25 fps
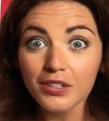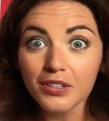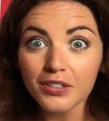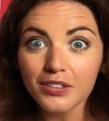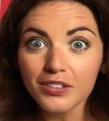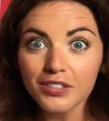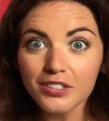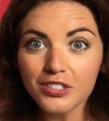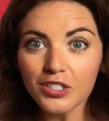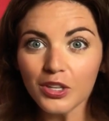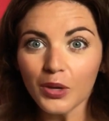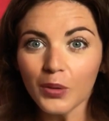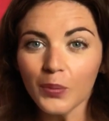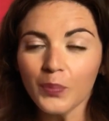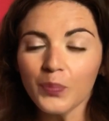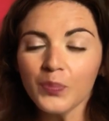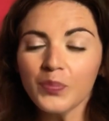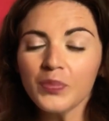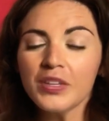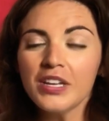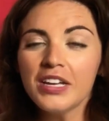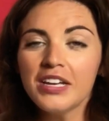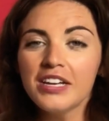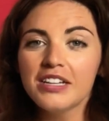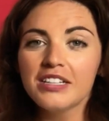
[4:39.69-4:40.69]
So
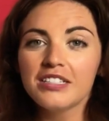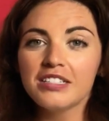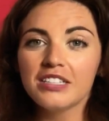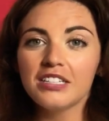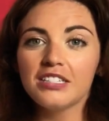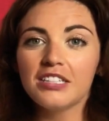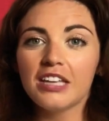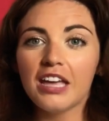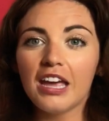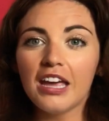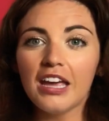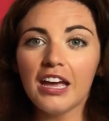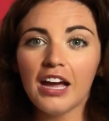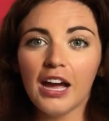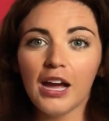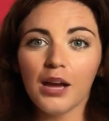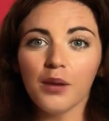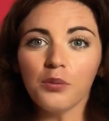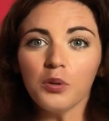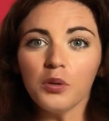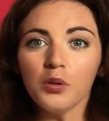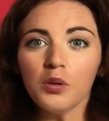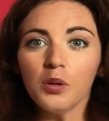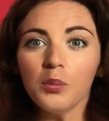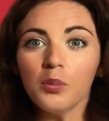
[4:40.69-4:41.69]
today I
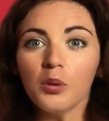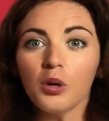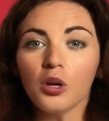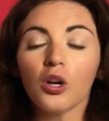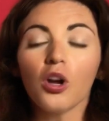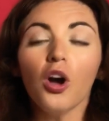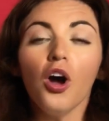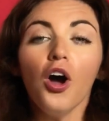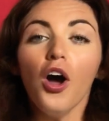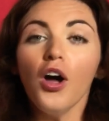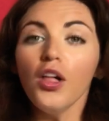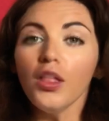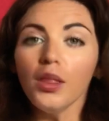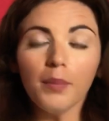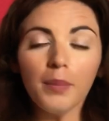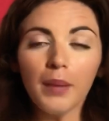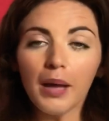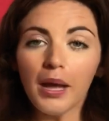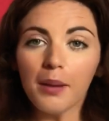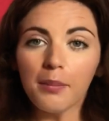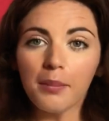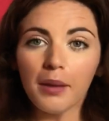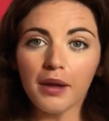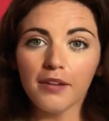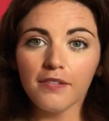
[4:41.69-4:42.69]
wrote a book all
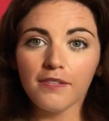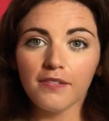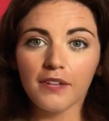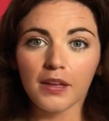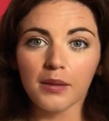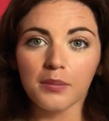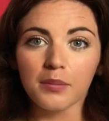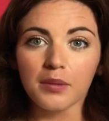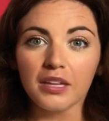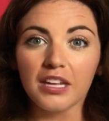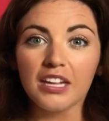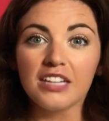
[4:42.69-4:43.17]
about my family.